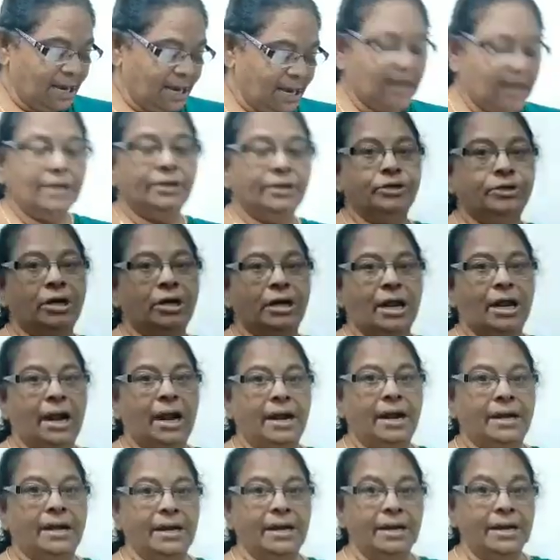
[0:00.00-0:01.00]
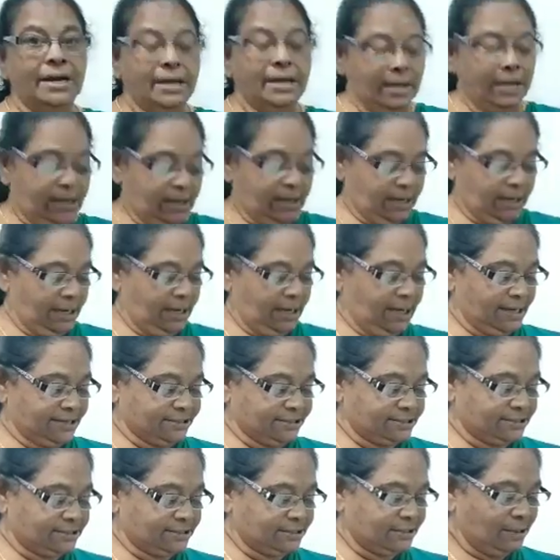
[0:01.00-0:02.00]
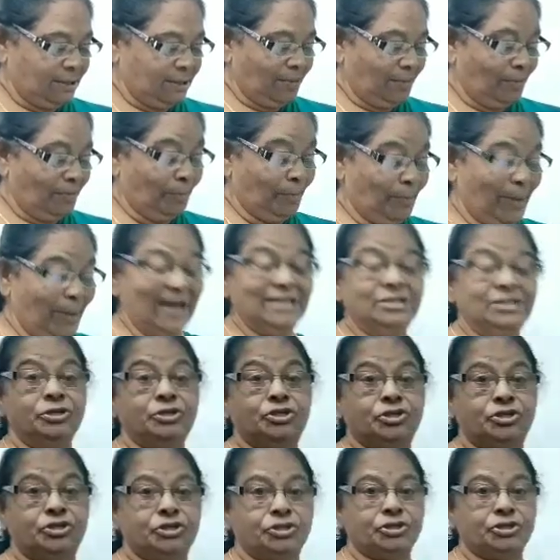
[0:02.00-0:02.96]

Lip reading: and you are adding es. Bunch,